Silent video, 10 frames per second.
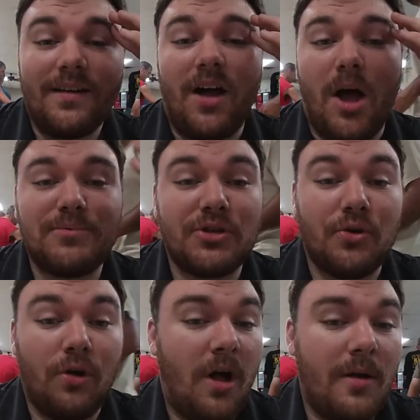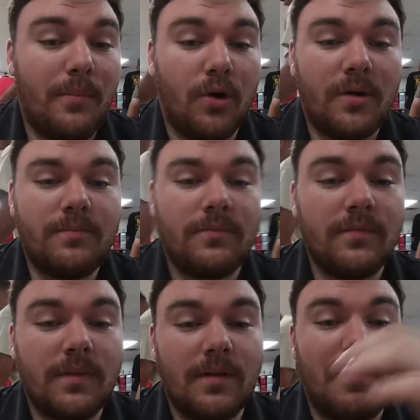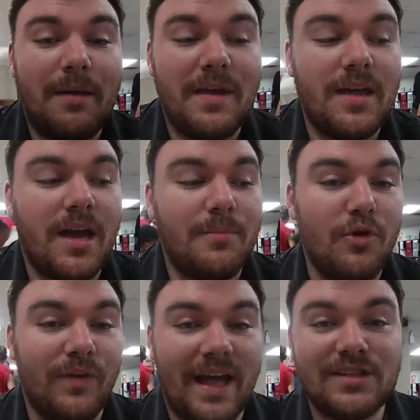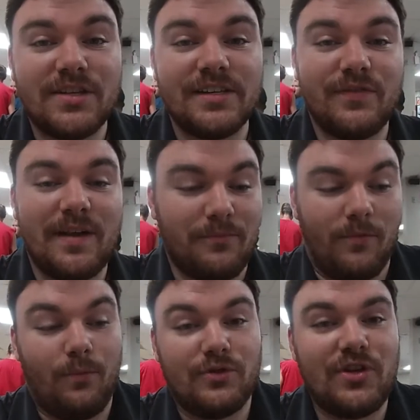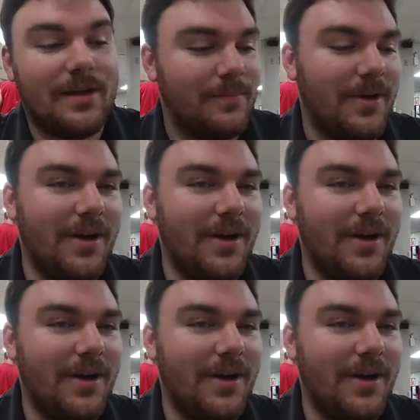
Obstacle on board. Maybe move lanes because of it. We'll see.